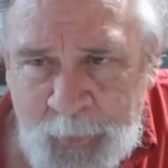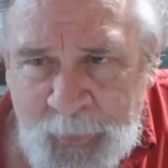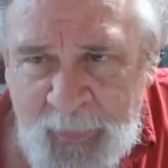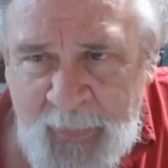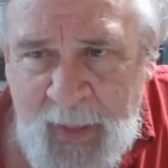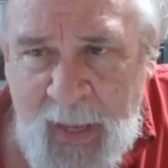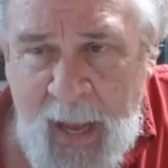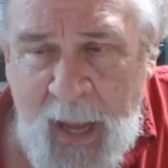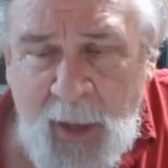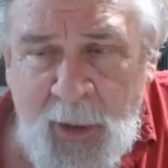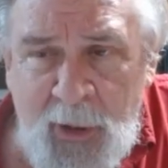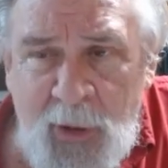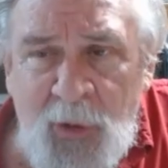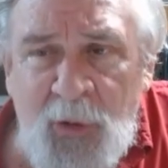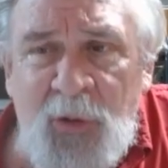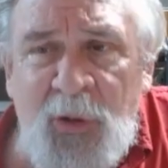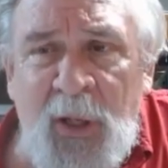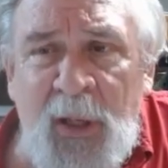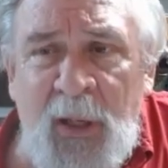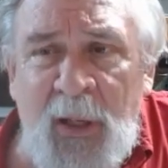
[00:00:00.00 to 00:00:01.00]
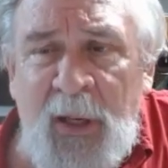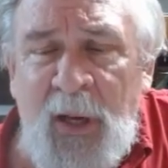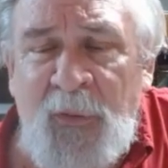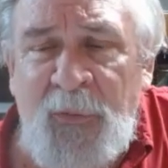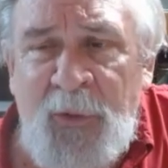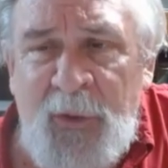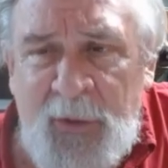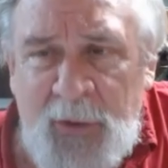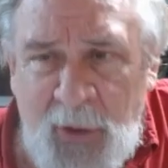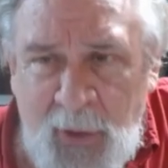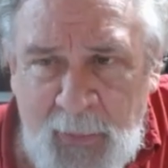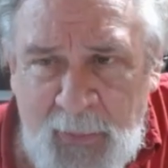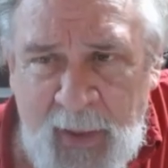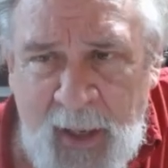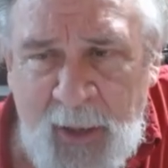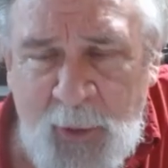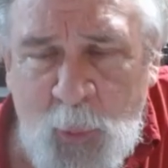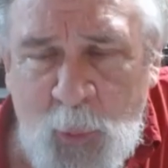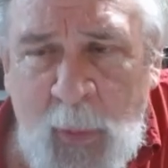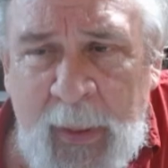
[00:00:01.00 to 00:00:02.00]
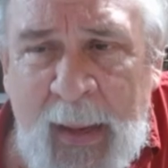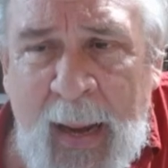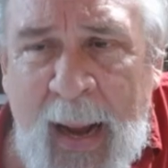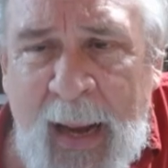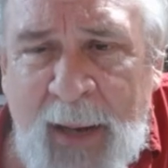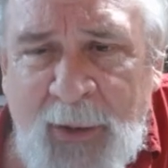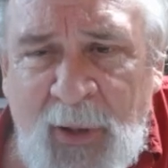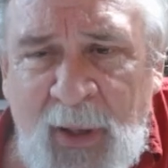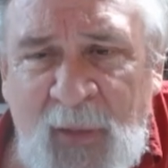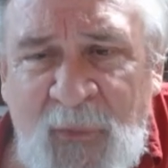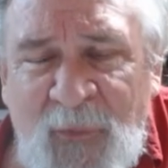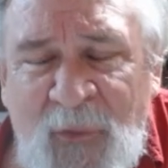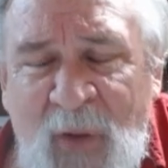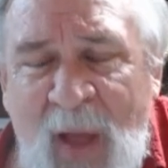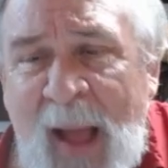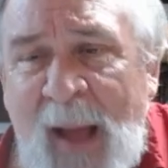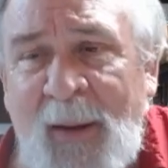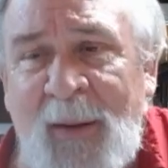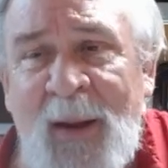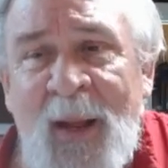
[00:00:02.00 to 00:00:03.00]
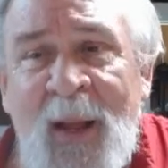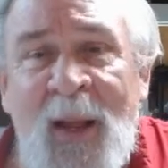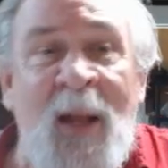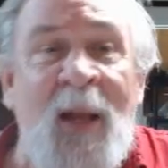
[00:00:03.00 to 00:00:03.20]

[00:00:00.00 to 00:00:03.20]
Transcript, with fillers: Now do you see the difference of the things we actually found?